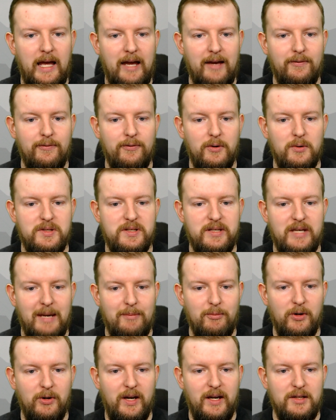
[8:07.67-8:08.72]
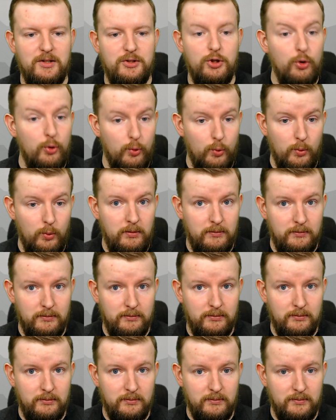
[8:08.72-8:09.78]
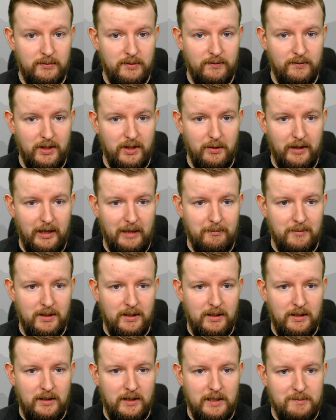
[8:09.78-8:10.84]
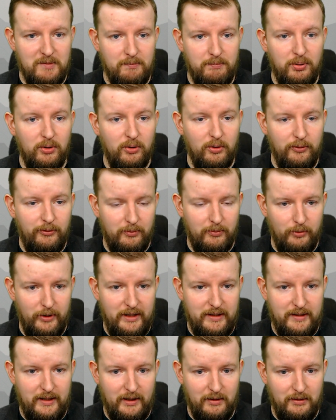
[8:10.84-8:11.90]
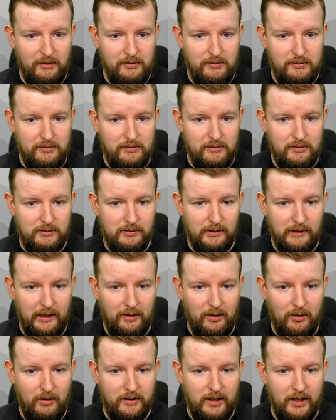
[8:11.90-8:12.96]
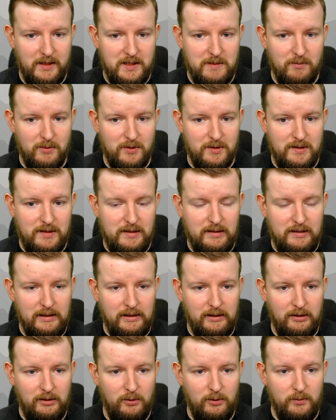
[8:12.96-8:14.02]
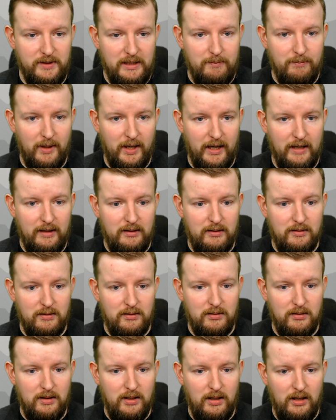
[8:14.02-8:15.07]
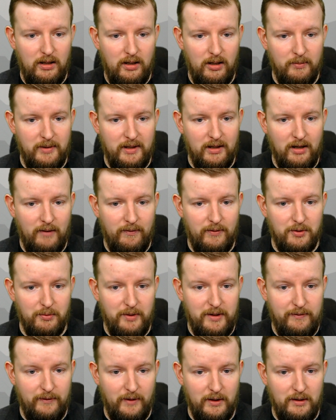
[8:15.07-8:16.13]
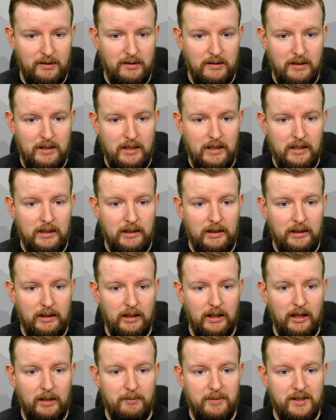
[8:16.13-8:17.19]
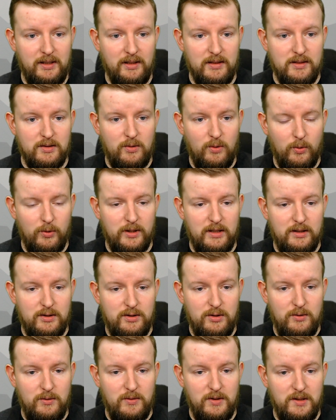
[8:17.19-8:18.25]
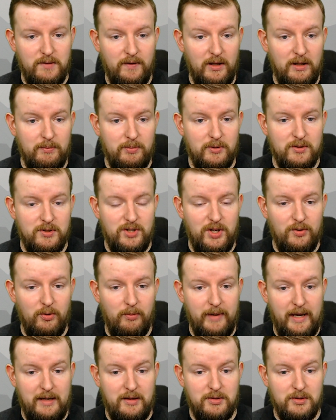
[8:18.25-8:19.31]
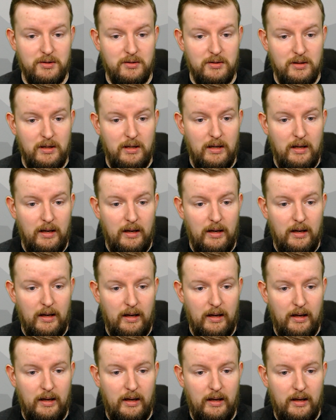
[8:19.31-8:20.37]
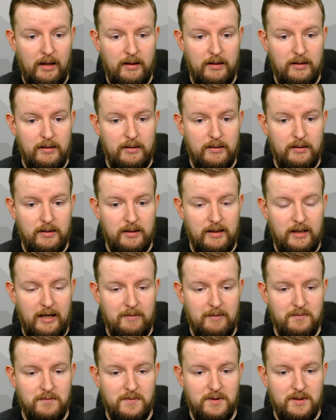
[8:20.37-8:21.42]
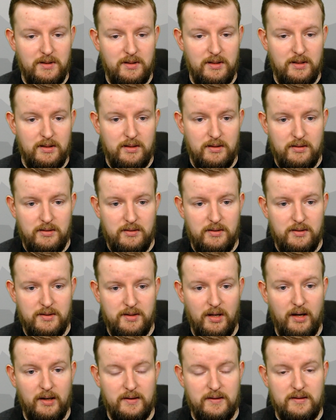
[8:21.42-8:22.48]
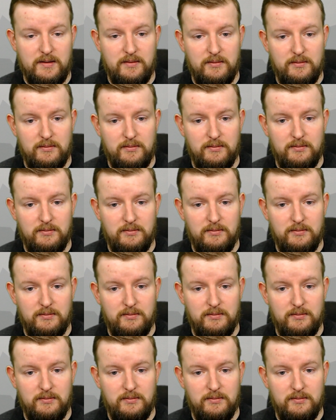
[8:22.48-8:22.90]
Afro Samurai 2, the video game, has been pulled from retail, and all customers who did buy it are being offered a refund because, according to the developer's general manager, the game sucks.